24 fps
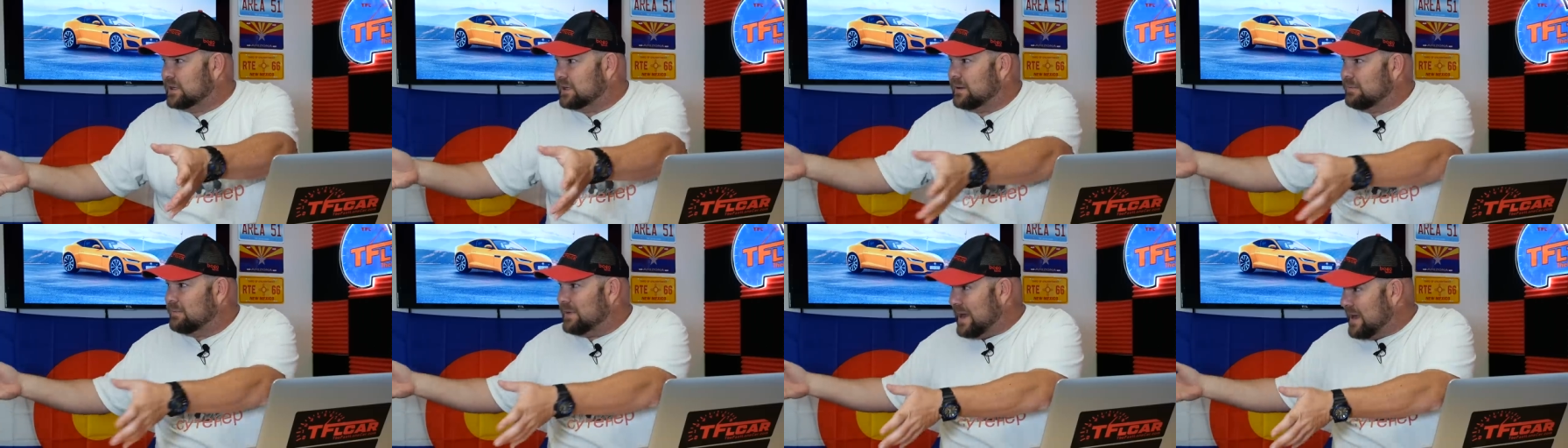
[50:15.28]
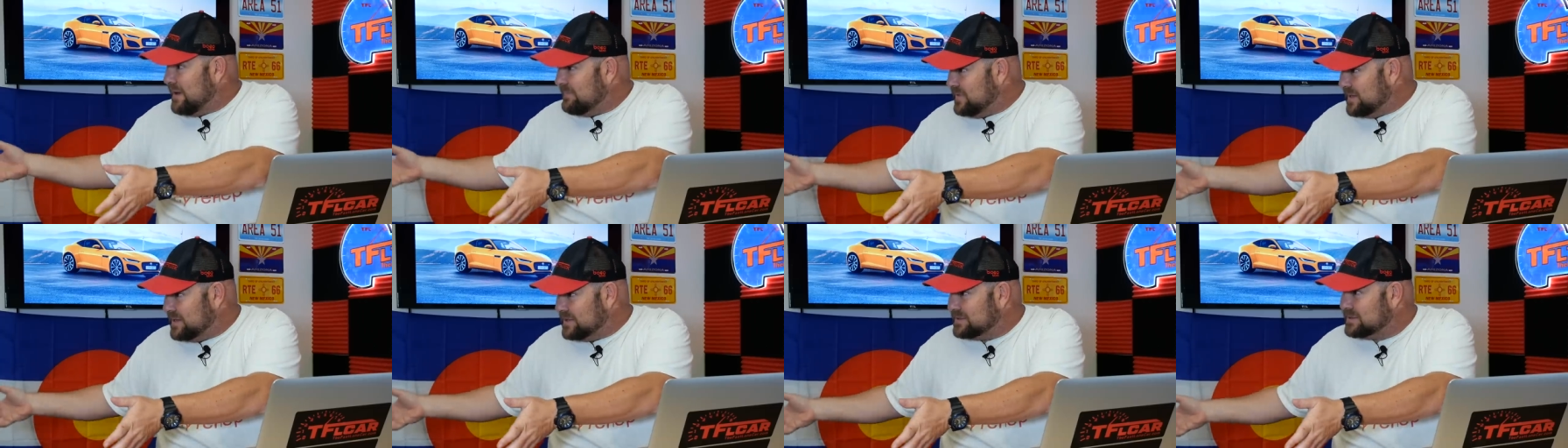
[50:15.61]
"Look, we
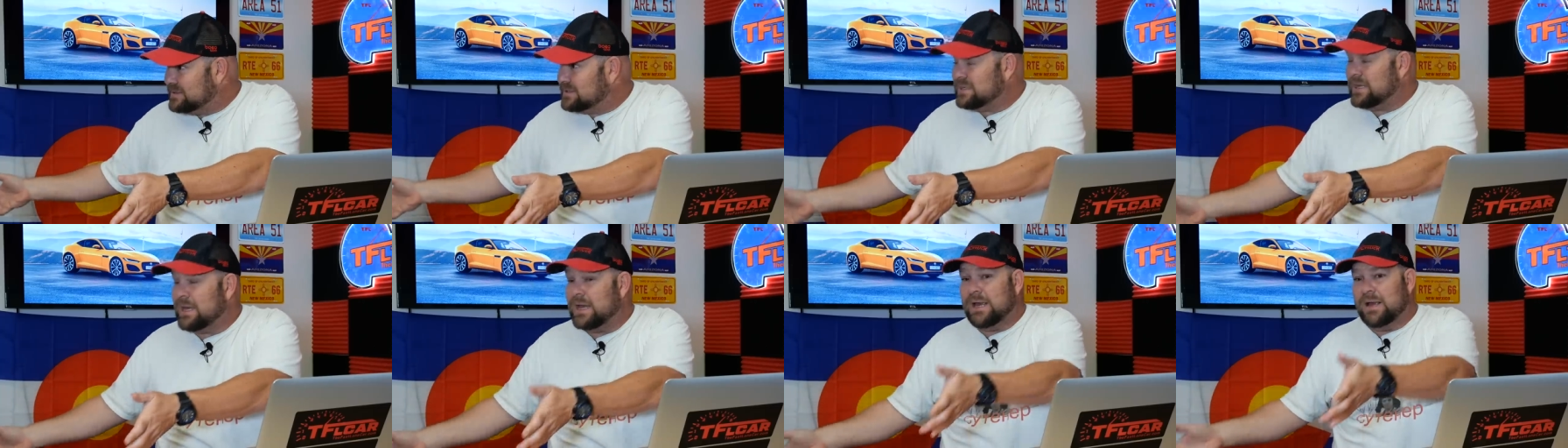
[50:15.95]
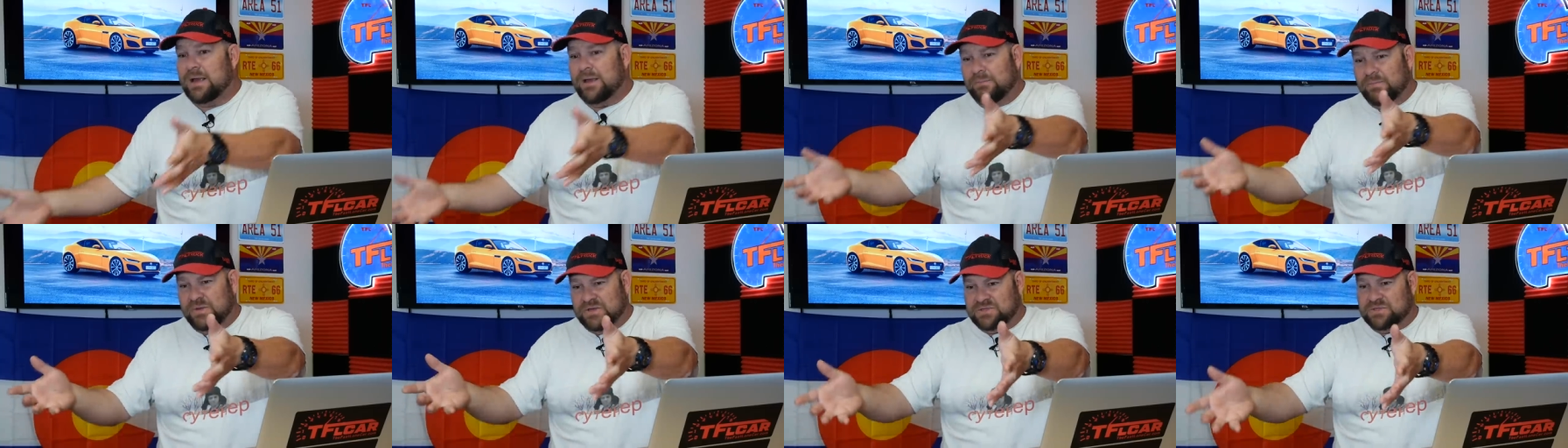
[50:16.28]
have this.
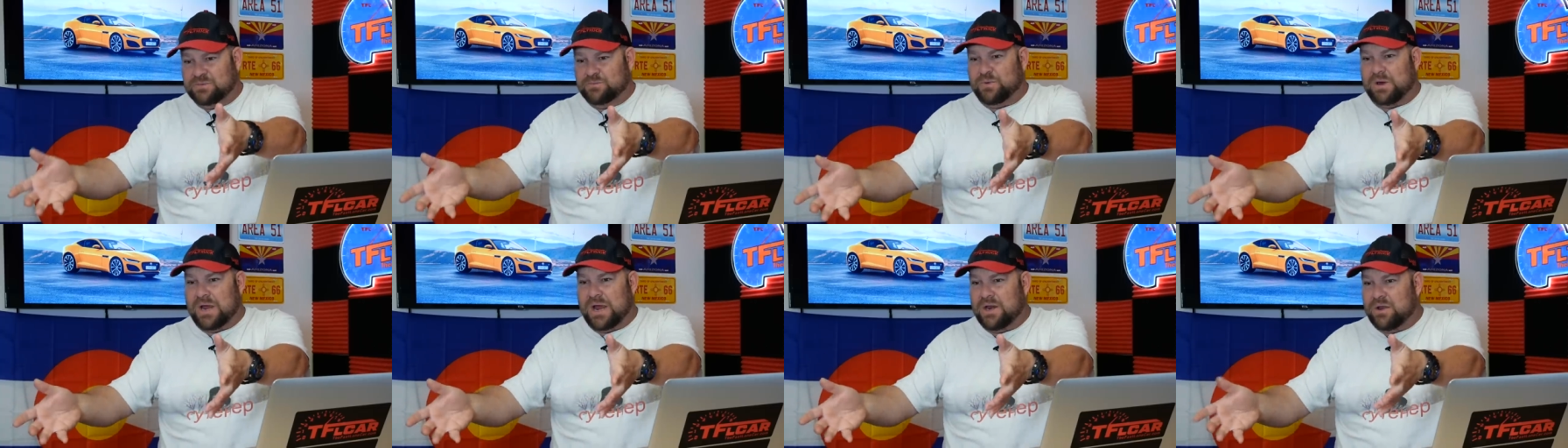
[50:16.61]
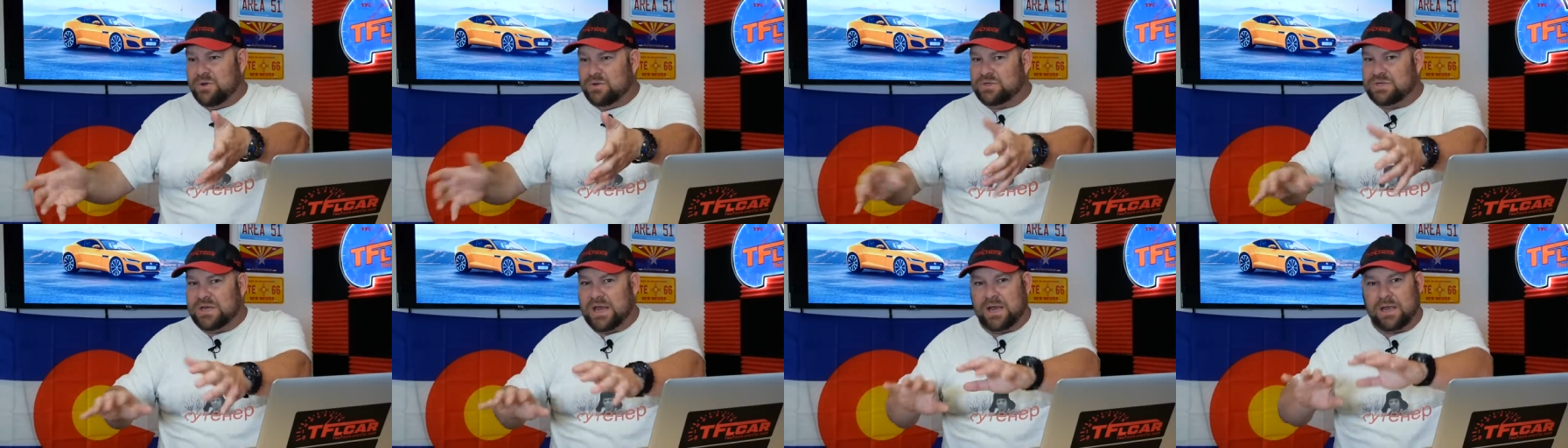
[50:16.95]
This is brand
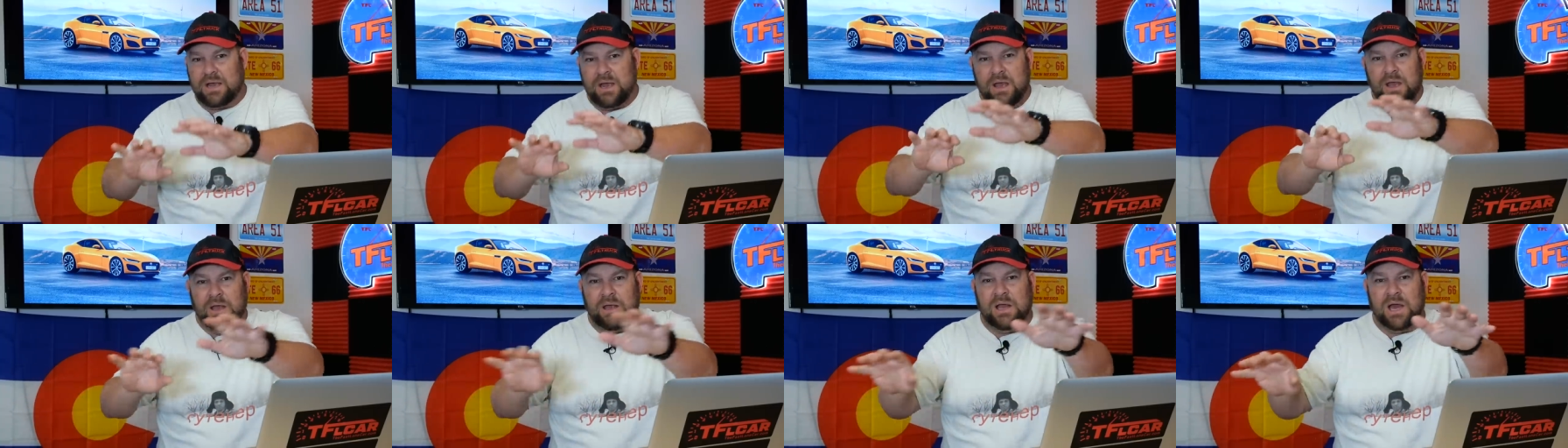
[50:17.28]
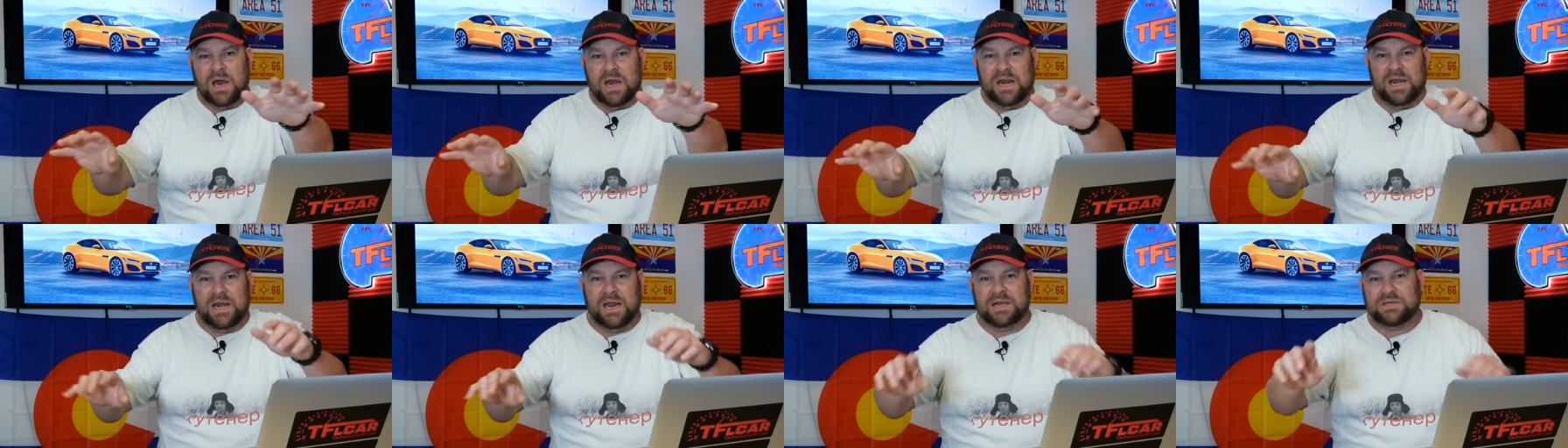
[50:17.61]
new tech,
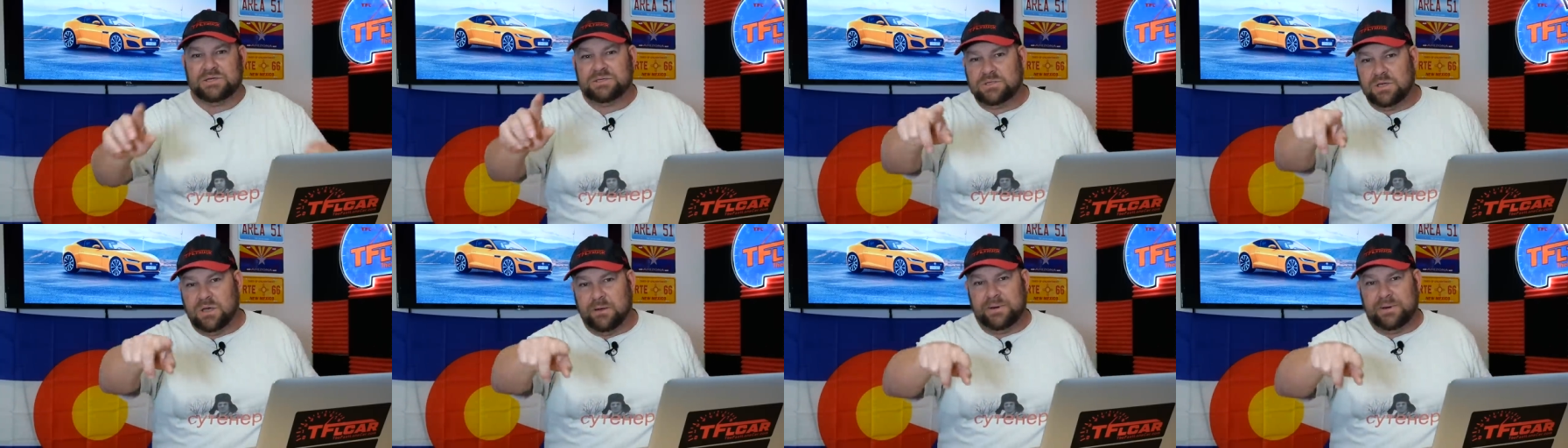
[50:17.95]
cutting edge.